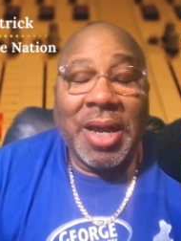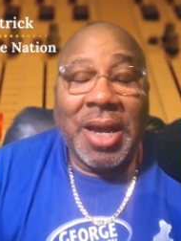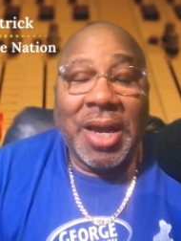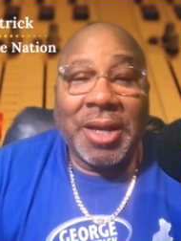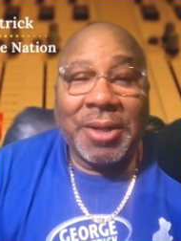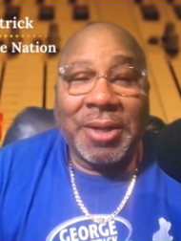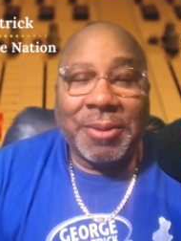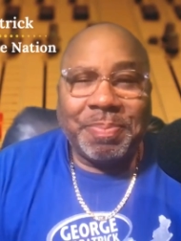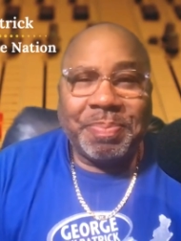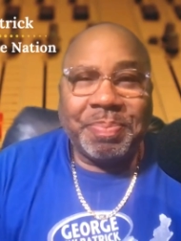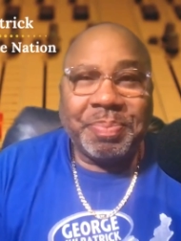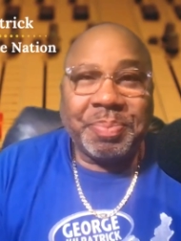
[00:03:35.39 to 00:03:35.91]

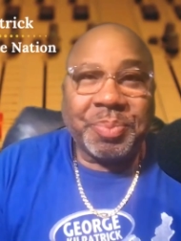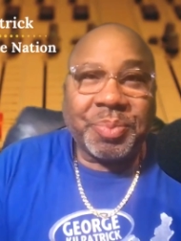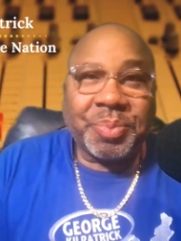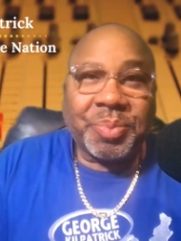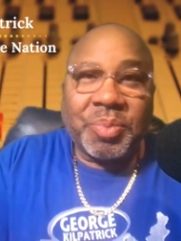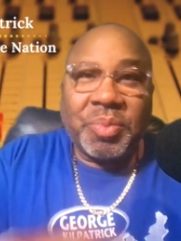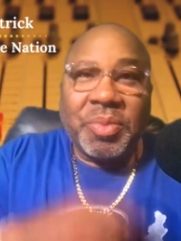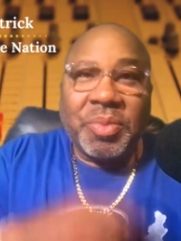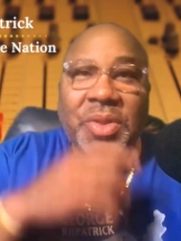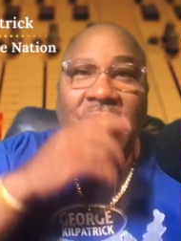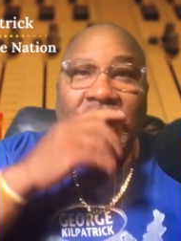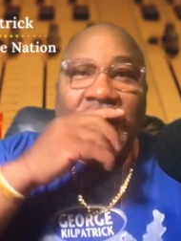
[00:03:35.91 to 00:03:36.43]
And
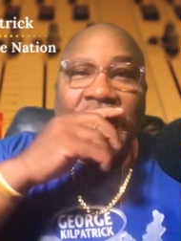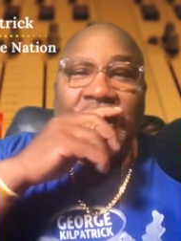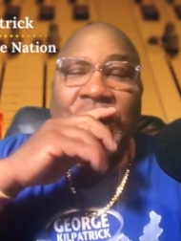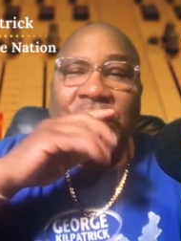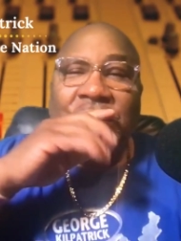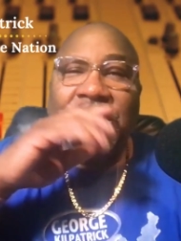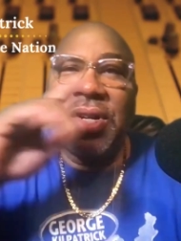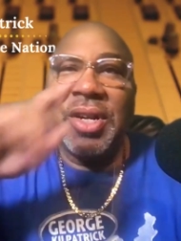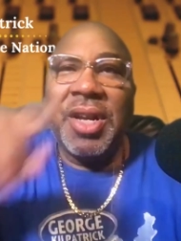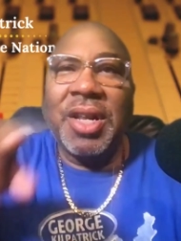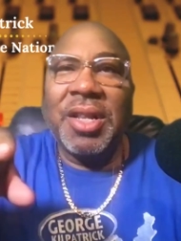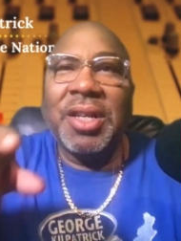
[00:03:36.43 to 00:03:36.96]
you know,
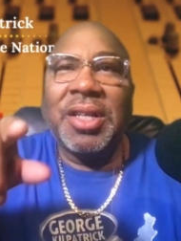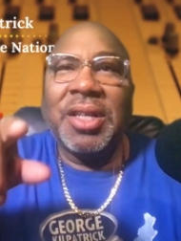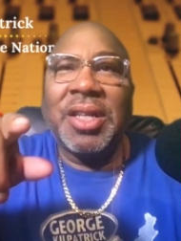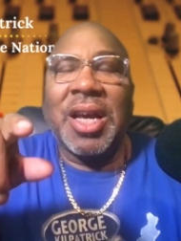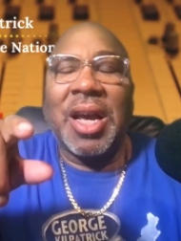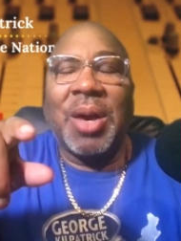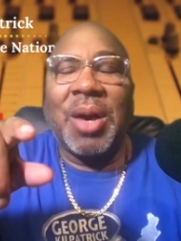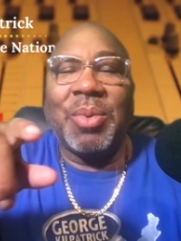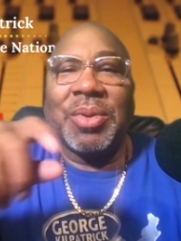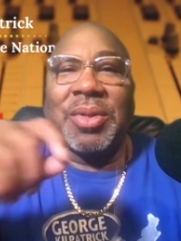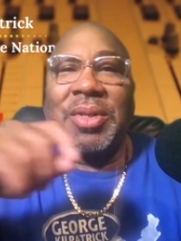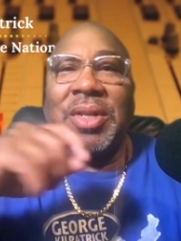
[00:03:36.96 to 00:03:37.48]
there's another
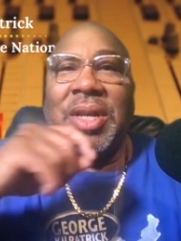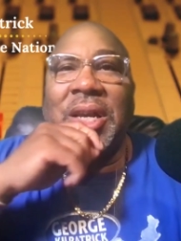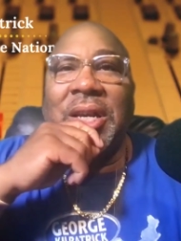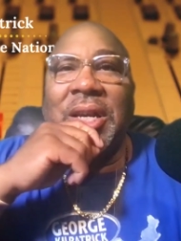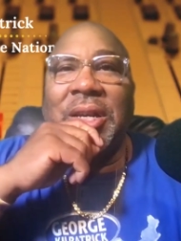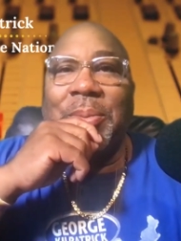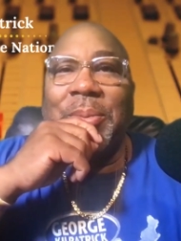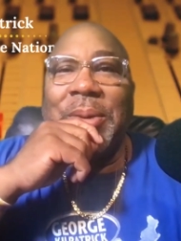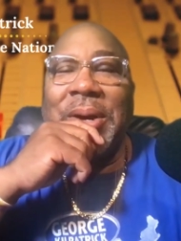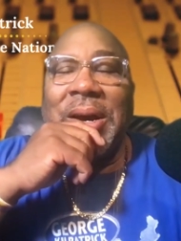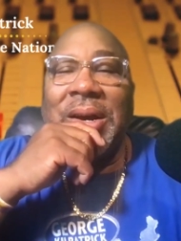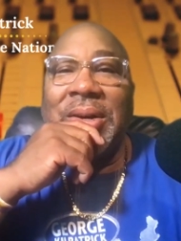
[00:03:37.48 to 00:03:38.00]
thing I was
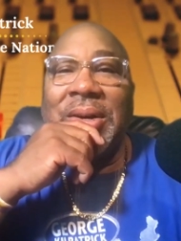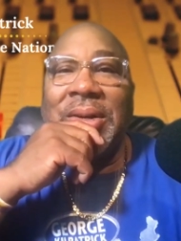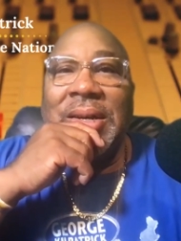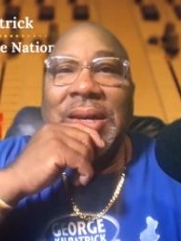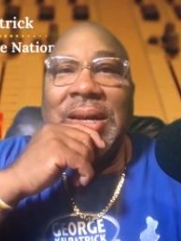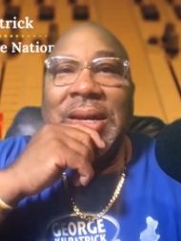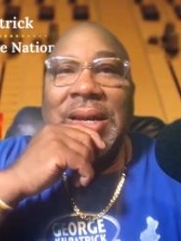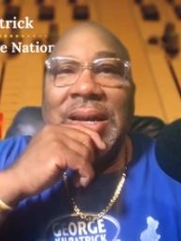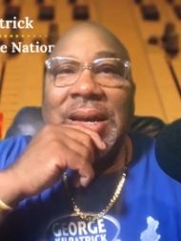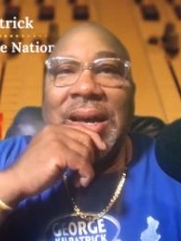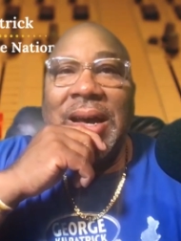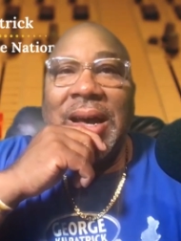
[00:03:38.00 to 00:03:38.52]
thinking about
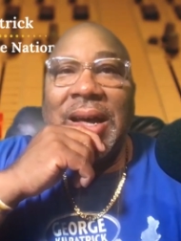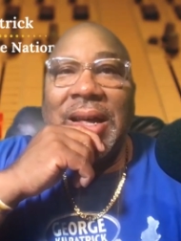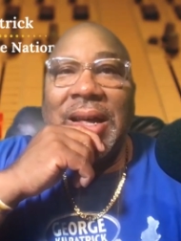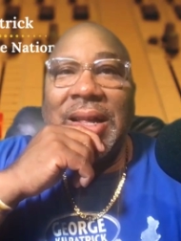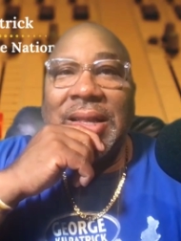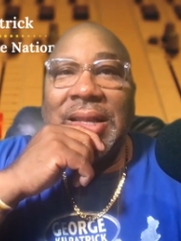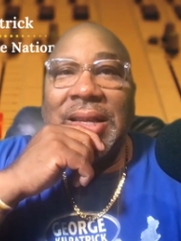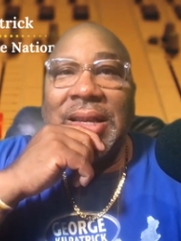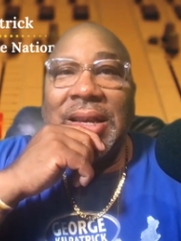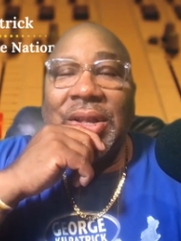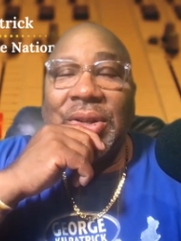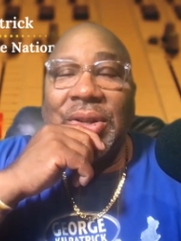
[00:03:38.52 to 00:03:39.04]

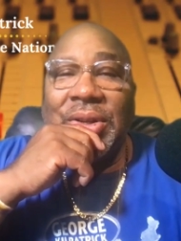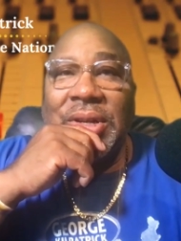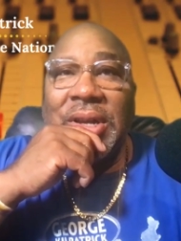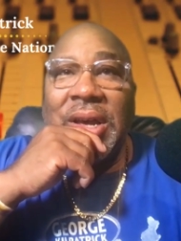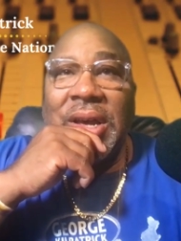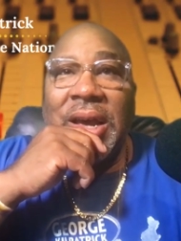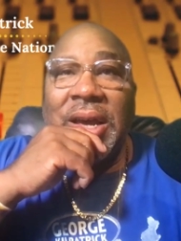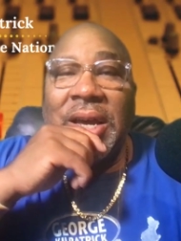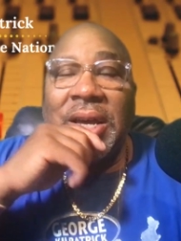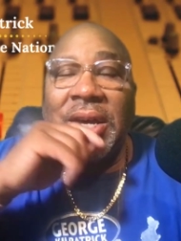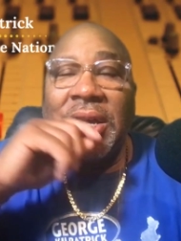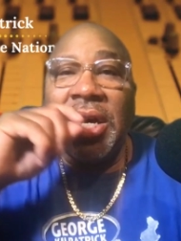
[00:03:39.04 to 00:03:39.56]
the other
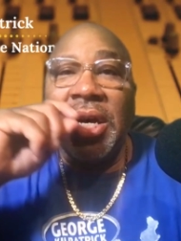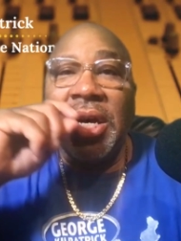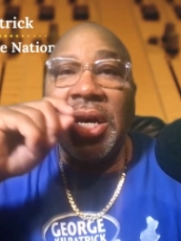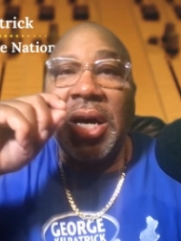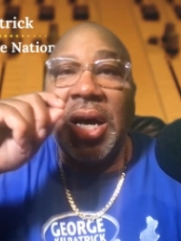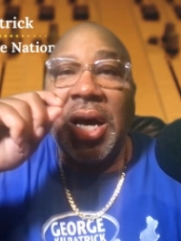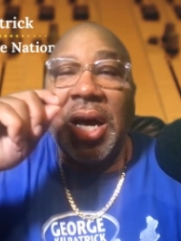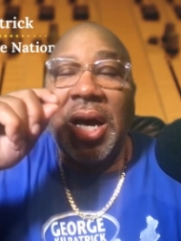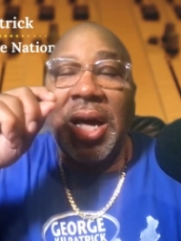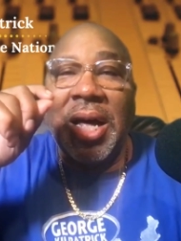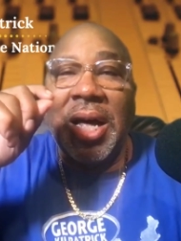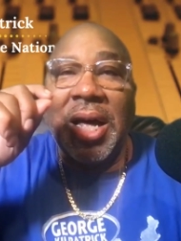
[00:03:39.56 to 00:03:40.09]
day,
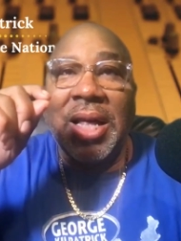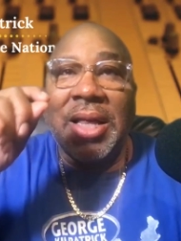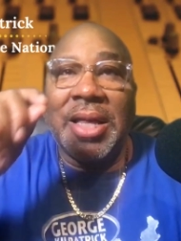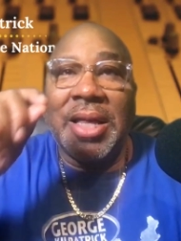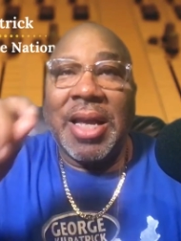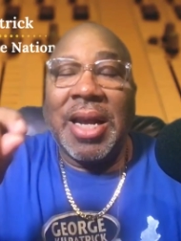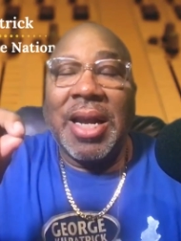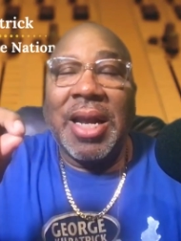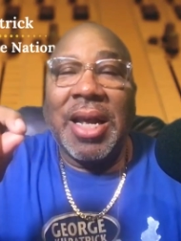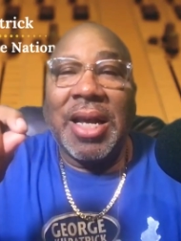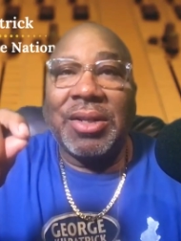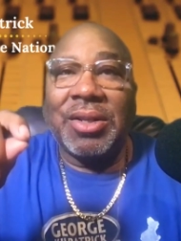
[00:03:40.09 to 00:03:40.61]
and
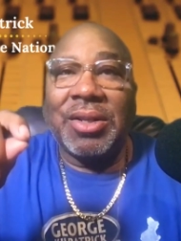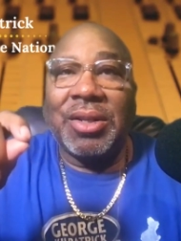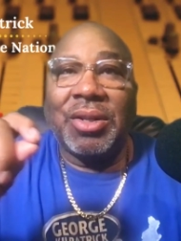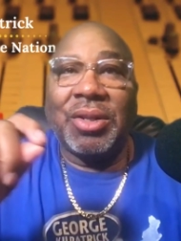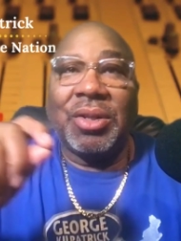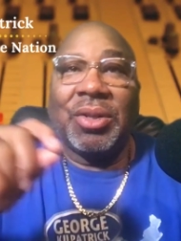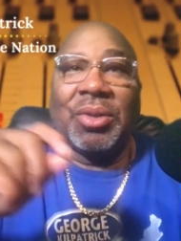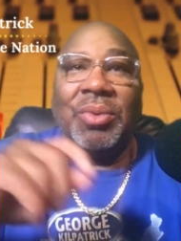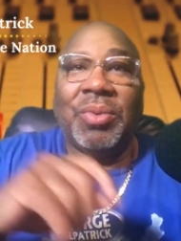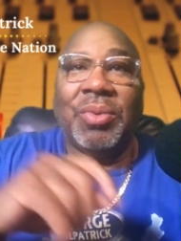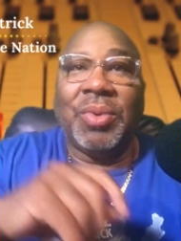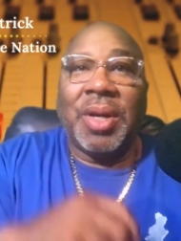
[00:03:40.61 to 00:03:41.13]
that has to
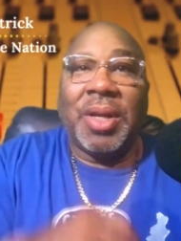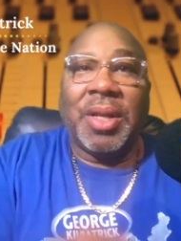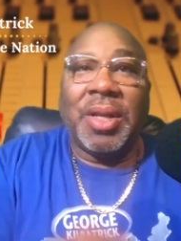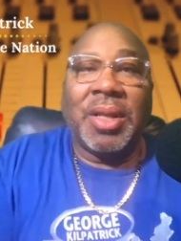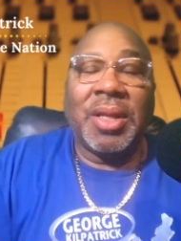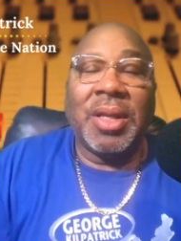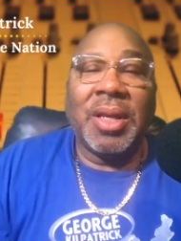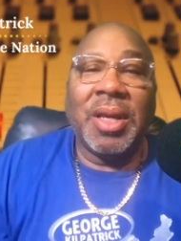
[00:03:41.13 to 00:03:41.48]
do with